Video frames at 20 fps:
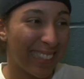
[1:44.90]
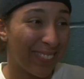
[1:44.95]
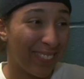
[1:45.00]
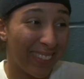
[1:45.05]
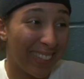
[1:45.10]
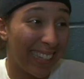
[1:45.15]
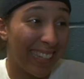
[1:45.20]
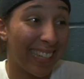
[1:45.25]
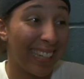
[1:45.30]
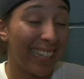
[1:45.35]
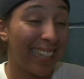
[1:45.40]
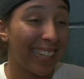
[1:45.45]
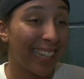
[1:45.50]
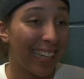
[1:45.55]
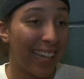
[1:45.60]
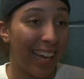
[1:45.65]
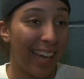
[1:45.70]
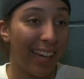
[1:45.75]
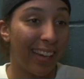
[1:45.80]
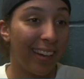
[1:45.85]
at the beginning,
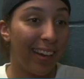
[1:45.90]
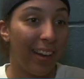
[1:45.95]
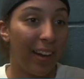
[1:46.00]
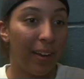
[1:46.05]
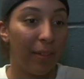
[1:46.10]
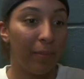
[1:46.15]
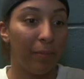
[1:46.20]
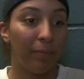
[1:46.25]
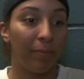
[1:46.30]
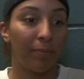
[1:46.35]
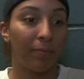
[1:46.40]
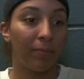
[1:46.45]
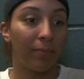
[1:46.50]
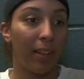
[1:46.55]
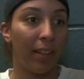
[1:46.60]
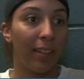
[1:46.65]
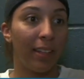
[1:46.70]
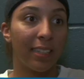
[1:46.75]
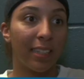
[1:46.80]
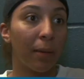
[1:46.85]
and um,
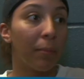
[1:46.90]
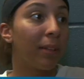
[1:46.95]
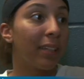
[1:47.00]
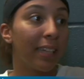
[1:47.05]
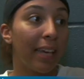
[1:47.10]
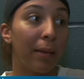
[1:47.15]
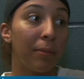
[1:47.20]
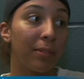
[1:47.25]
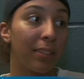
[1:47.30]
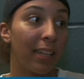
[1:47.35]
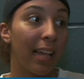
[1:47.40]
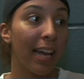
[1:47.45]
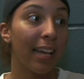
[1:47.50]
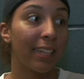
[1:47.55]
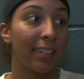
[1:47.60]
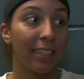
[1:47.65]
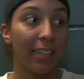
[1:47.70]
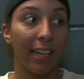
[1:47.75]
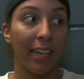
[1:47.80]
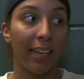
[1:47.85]
and then some of the games,
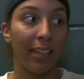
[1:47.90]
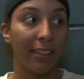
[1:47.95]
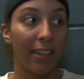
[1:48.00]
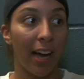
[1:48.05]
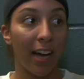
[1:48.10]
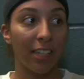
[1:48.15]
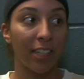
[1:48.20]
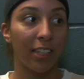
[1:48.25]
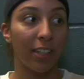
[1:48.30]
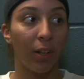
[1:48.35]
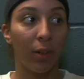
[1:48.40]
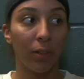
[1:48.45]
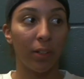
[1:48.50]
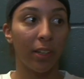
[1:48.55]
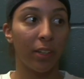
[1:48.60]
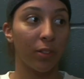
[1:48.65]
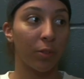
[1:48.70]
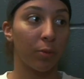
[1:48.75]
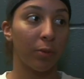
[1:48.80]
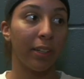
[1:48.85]
Lex and Tasha, the older
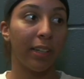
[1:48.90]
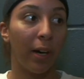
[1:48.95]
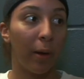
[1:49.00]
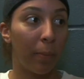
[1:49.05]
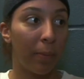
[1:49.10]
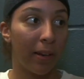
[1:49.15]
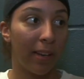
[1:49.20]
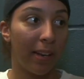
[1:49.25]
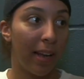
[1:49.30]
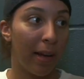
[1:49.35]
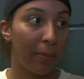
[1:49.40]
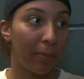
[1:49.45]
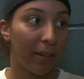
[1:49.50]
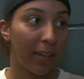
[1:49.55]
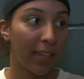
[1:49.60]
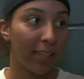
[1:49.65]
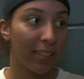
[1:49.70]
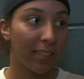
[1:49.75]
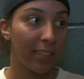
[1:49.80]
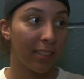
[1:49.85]
girls, really open it up
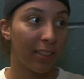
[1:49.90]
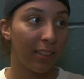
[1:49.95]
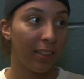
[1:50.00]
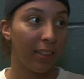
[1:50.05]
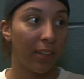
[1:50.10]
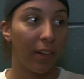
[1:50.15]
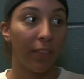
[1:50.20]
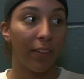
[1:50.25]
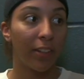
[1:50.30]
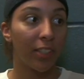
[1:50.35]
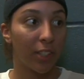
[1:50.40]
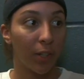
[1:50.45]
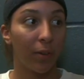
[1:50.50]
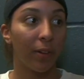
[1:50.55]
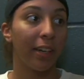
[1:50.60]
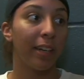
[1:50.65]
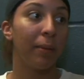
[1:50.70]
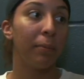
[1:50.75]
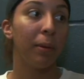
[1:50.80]
because you know they're so good